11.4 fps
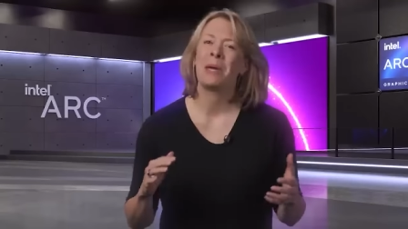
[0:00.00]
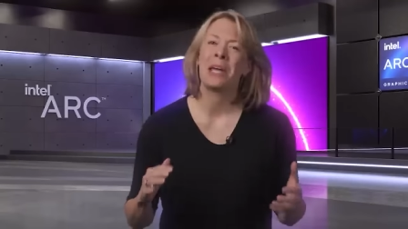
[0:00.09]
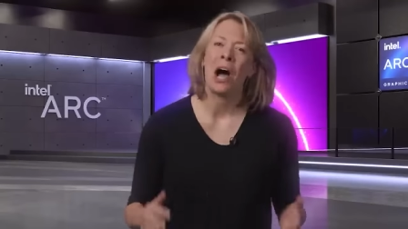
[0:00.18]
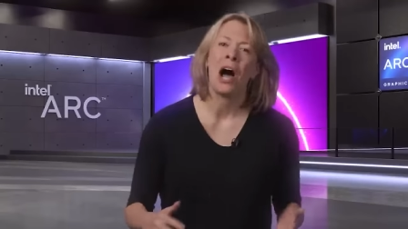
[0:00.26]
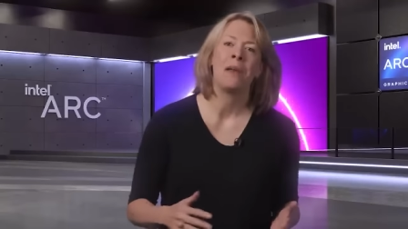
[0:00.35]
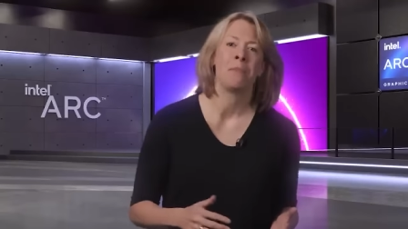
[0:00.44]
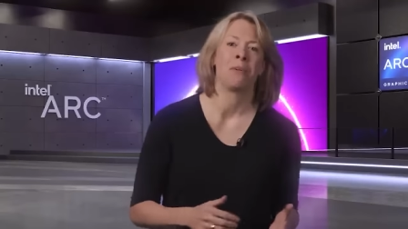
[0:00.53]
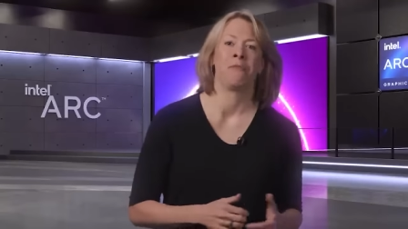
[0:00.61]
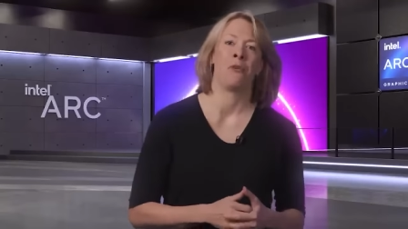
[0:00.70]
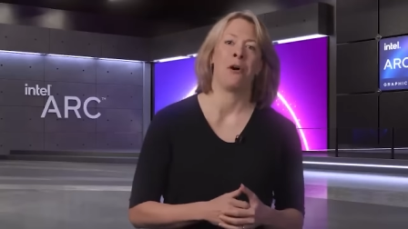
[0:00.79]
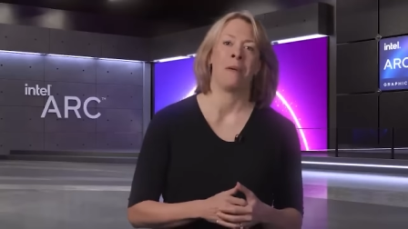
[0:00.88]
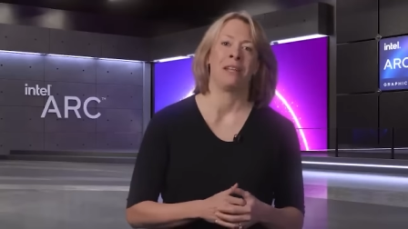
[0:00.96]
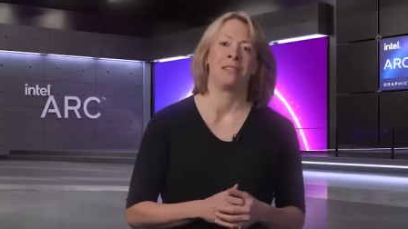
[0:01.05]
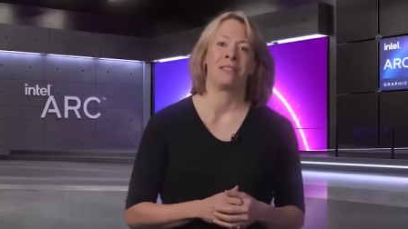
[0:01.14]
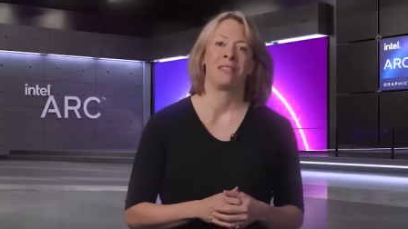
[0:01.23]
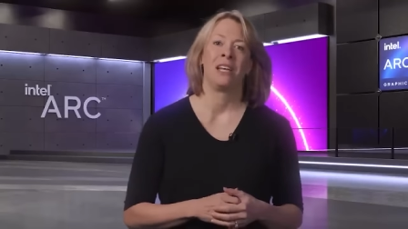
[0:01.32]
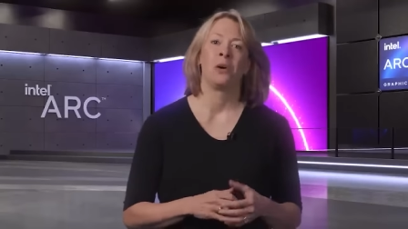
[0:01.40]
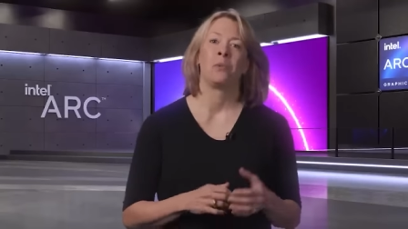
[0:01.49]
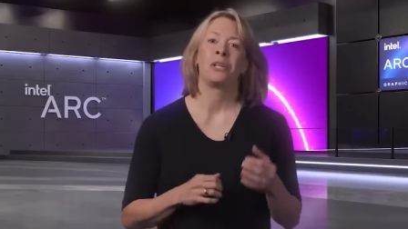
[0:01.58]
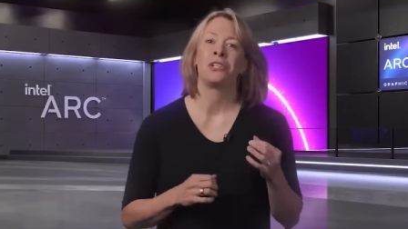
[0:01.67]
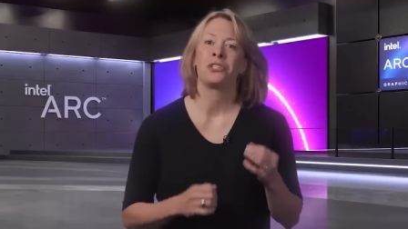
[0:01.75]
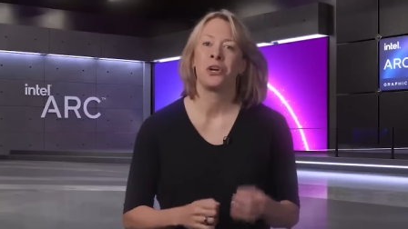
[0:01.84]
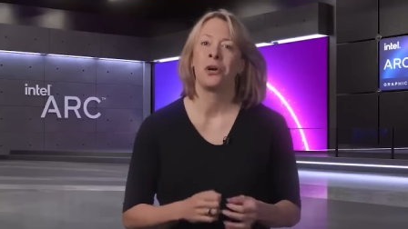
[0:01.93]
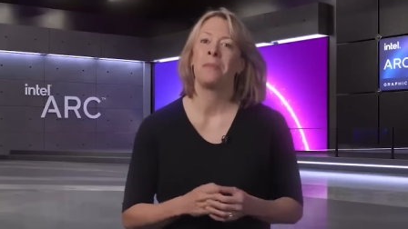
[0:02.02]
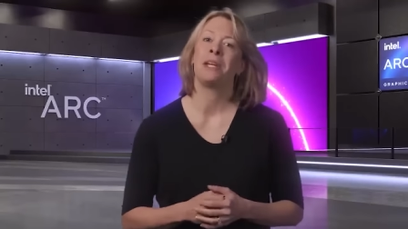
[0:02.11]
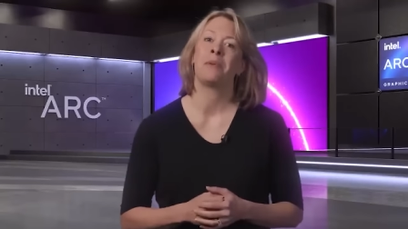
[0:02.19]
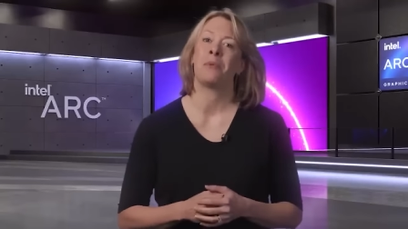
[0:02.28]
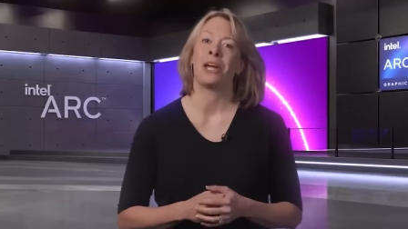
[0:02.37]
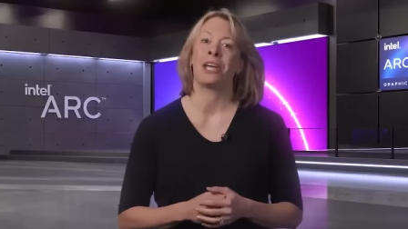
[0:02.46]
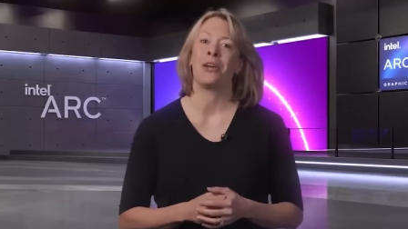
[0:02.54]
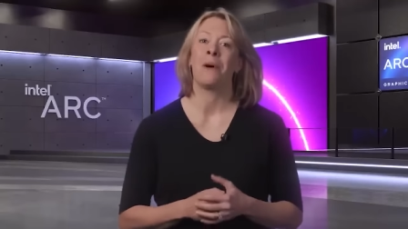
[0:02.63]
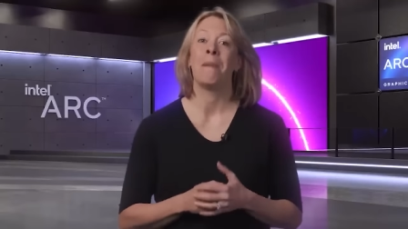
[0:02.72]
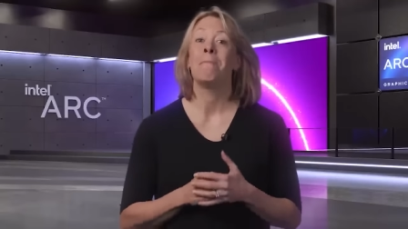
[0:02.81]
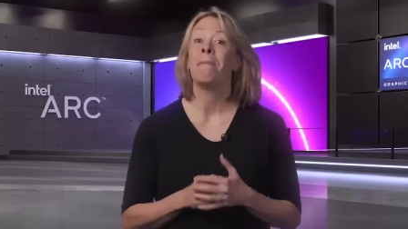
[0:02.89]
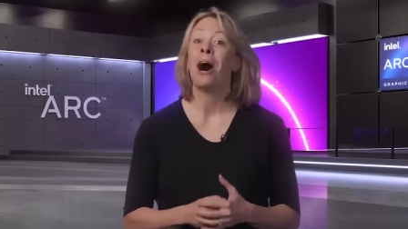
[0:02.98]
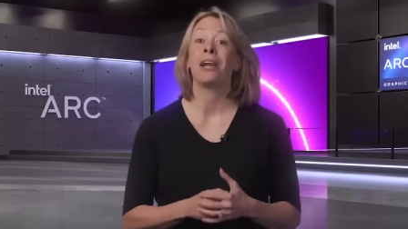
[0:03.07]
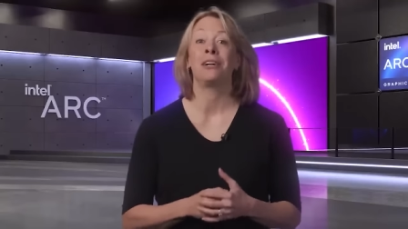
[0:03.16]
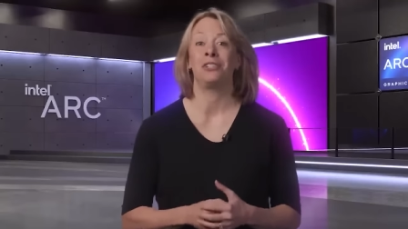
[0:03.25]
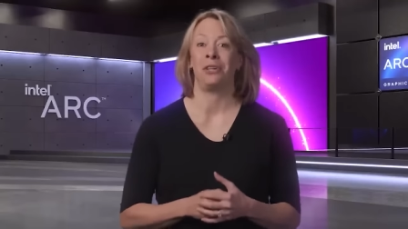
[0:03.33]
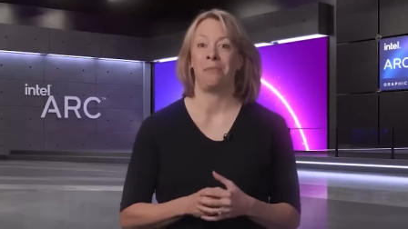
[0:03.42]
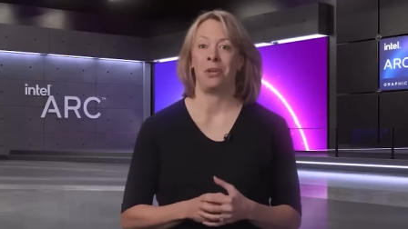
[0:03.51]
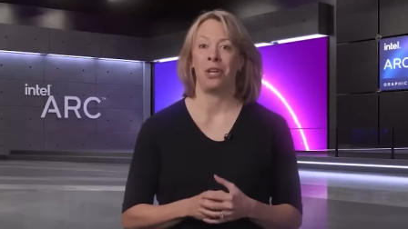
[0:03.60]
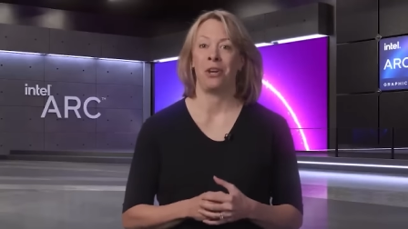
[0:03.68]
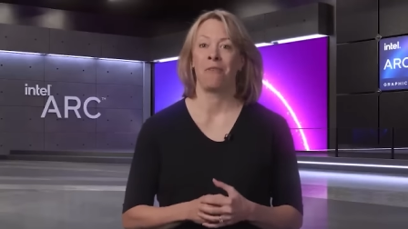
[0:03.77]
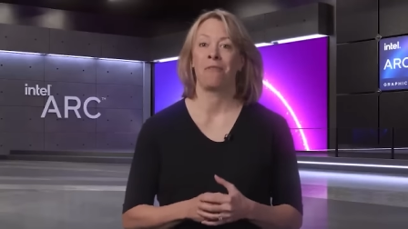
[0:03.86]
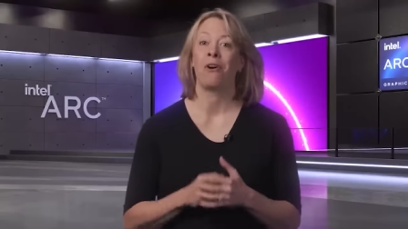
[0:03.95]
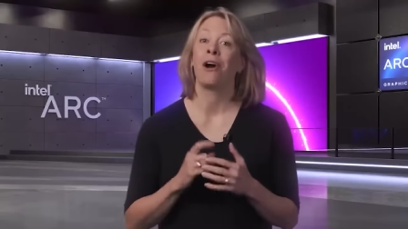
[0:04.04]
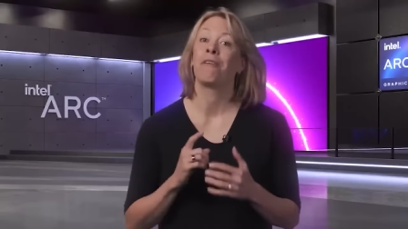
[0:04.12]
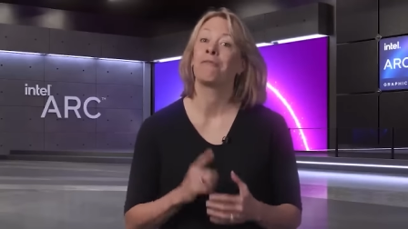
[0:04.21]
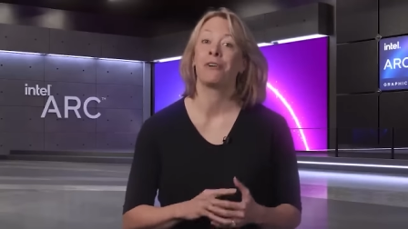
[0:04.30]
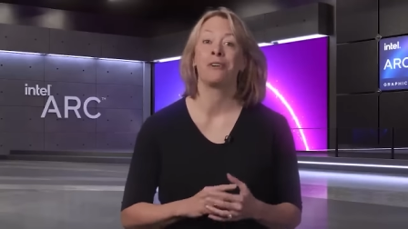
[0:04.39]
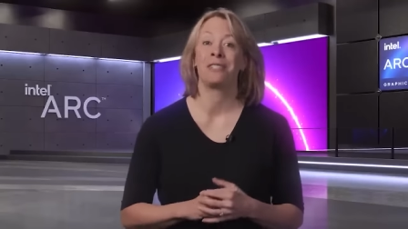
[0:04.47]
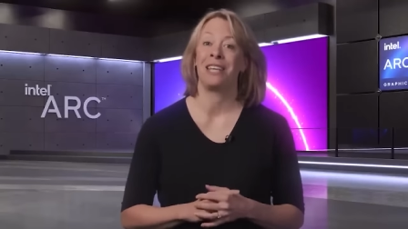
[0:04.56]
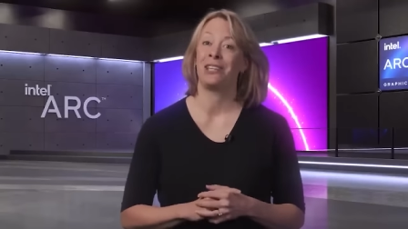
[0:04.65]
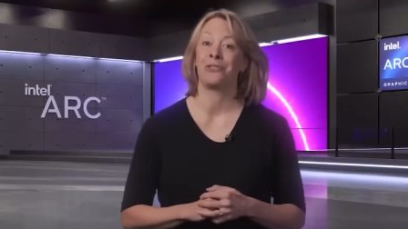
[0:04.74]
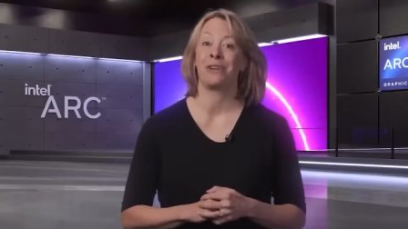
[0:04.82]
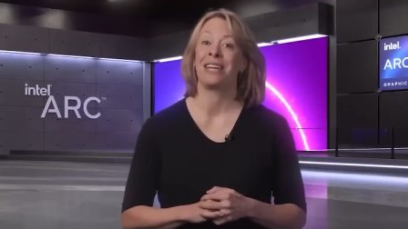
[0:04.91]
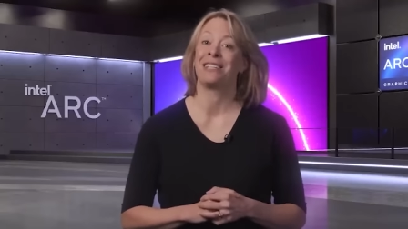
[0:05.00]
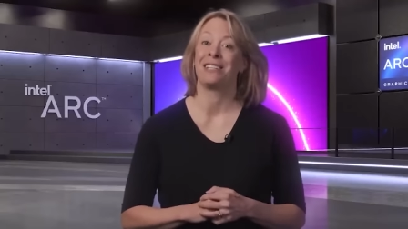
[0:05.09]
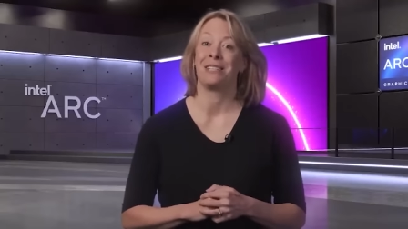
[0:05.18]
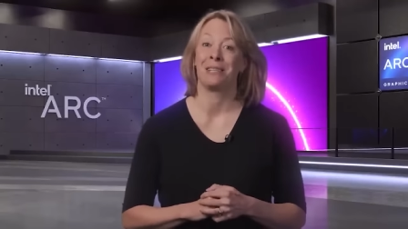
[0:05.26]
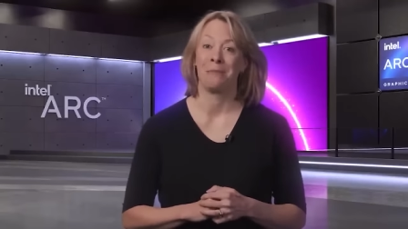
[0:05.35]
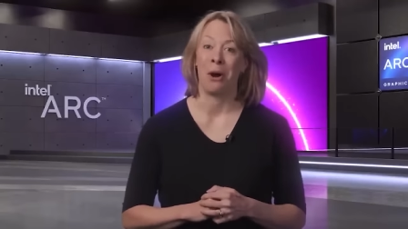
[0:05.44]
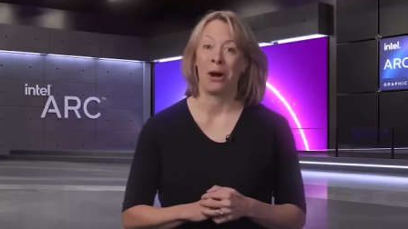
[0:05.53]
considered at one point. It has the um, same amount of cached 512